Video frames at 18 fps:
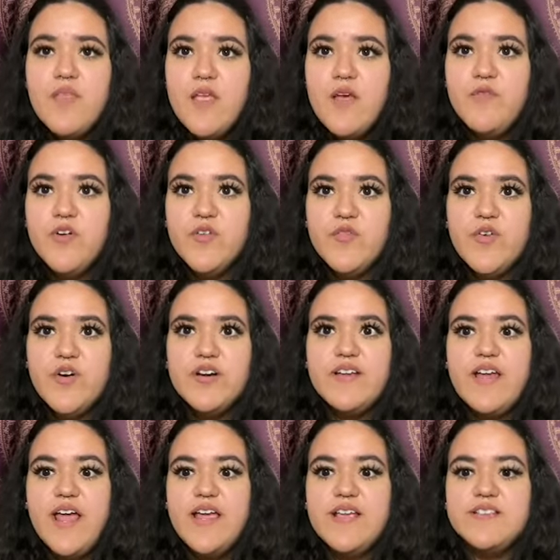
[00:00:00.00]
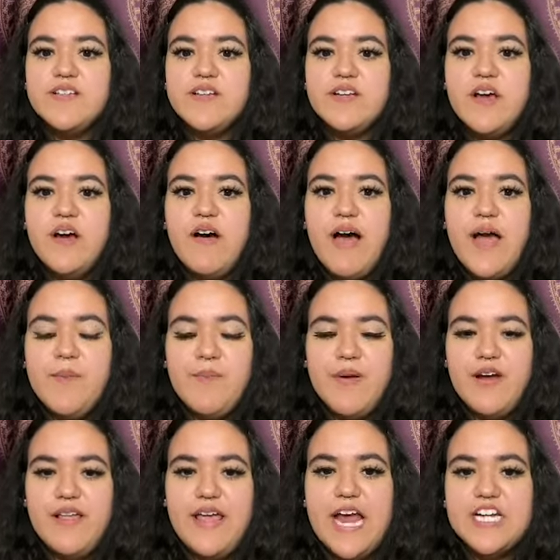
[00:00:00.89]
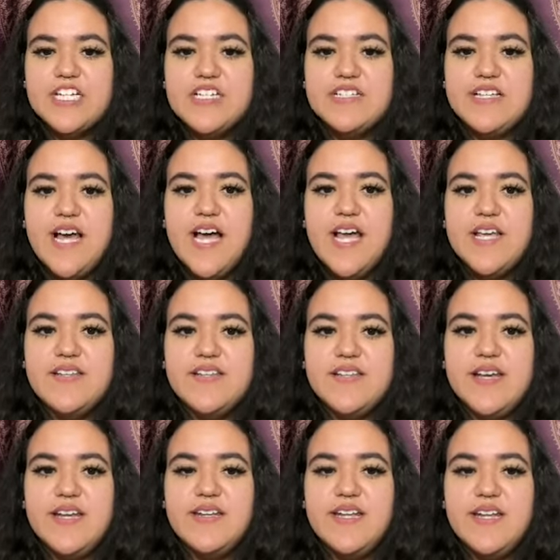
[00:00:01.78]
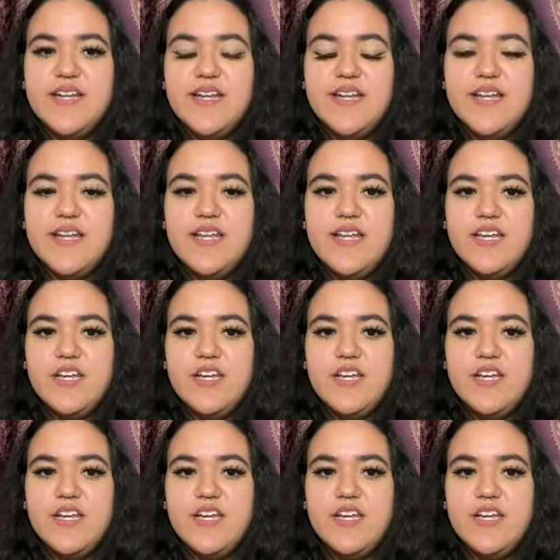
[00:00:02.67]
for 4 days, you know, I barely exercised and I didn't,